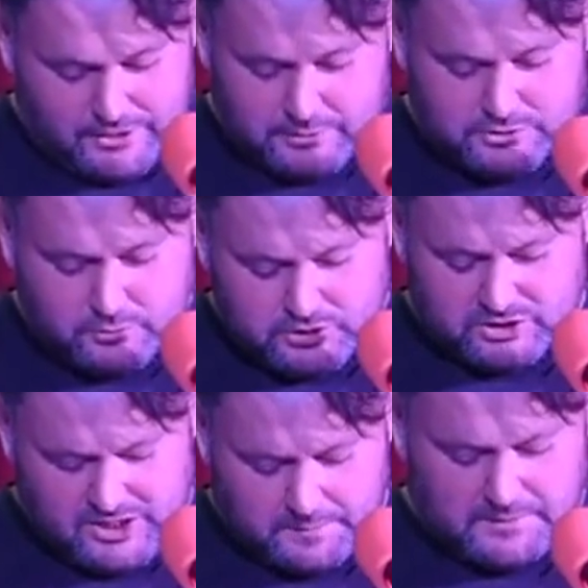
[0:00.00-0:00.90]
There was no
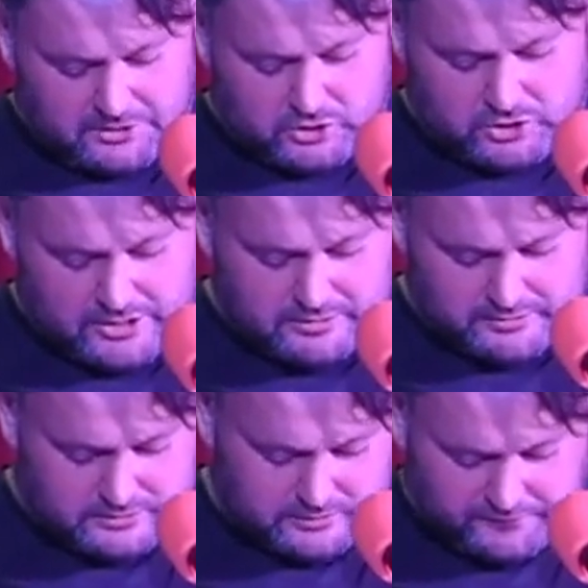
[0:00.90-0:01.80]
escaping its
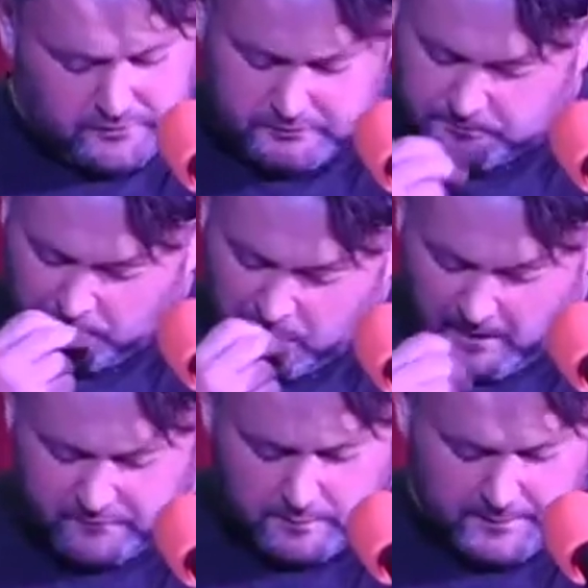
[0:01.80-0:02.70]
shitness. The front
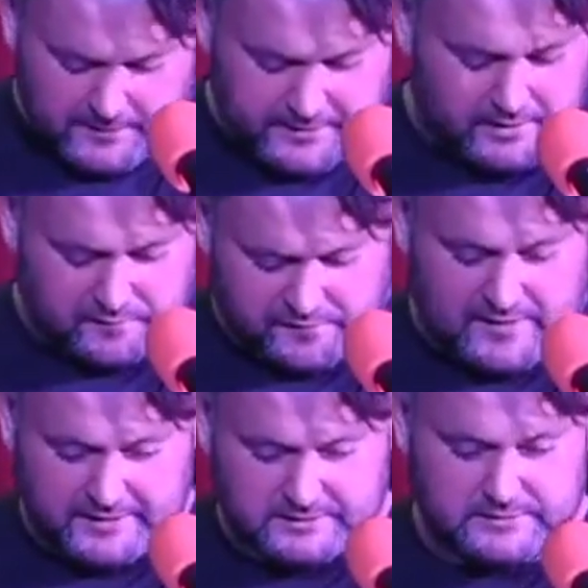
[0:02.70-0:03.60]
of the building had
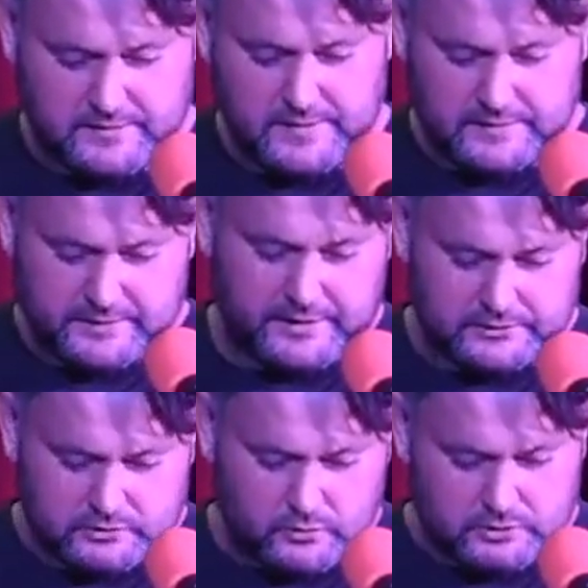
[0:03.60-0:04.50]
flats that
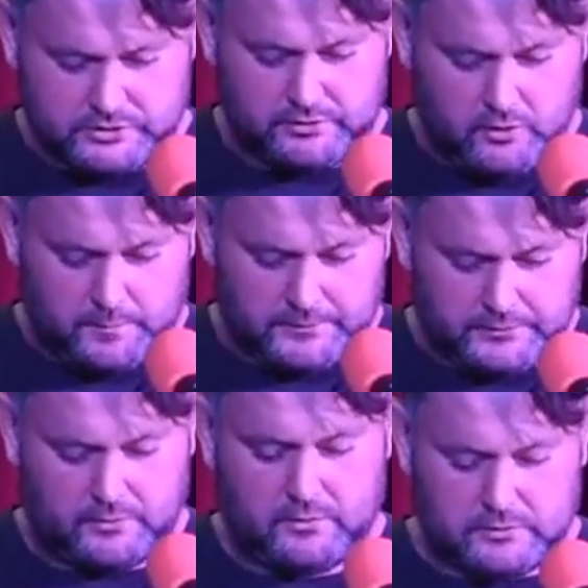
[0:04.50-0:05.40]
had doors that
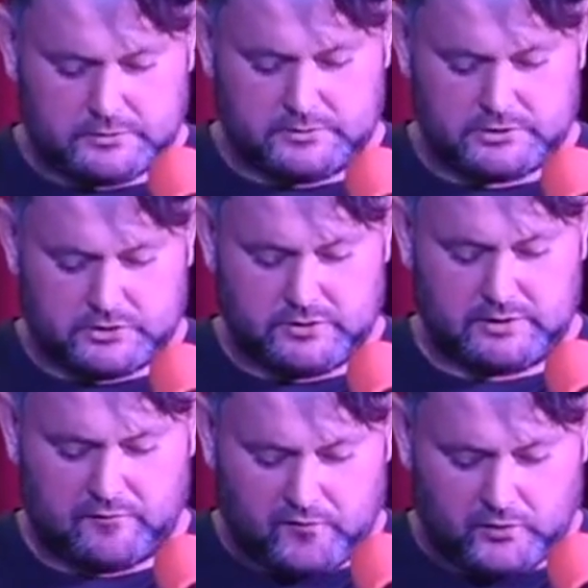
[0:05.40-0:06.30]
opened onto the
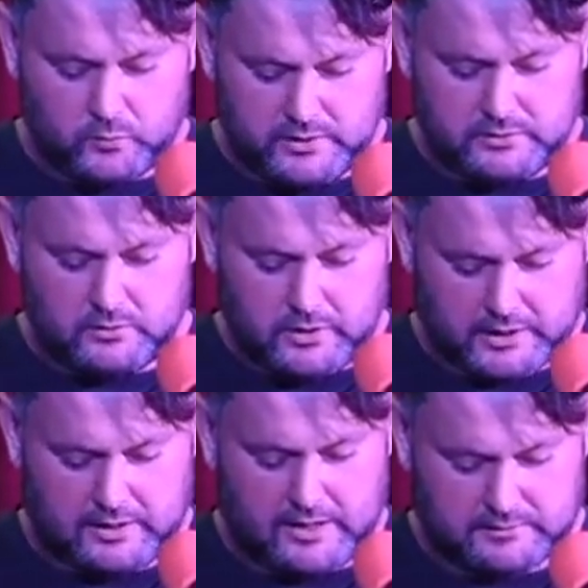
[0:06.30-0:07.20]
street, a front window
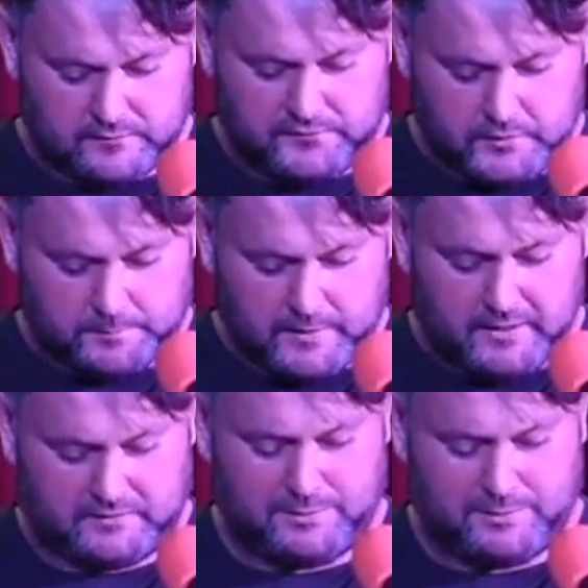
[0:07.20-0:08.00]
looking at the footpath.